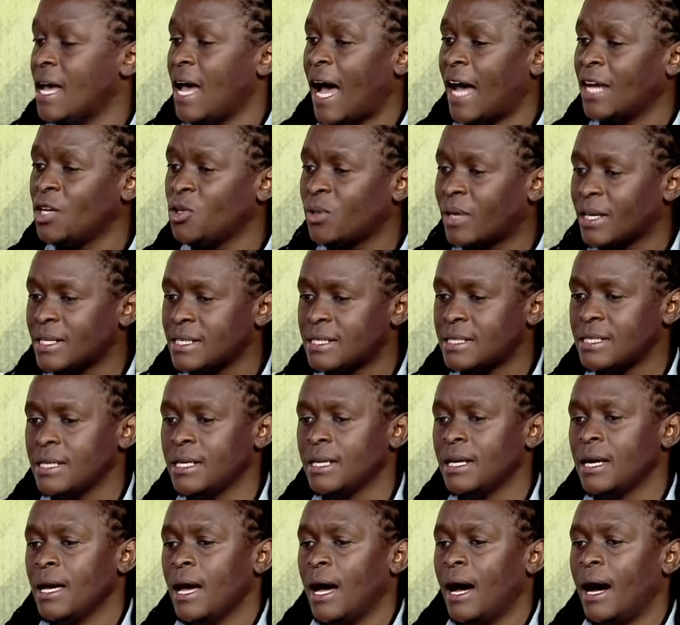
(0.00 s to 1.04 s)
Yeah. And you can
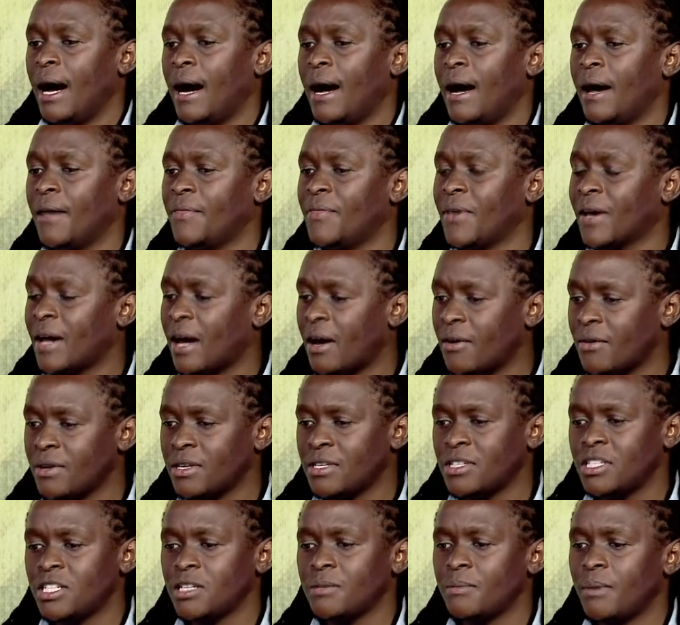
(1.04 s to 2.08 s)
see uh, the
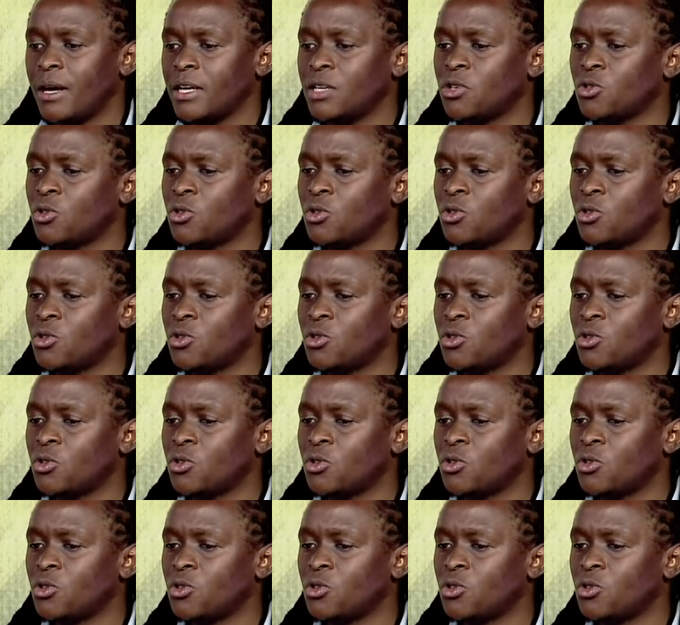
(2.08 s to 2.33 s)
current regime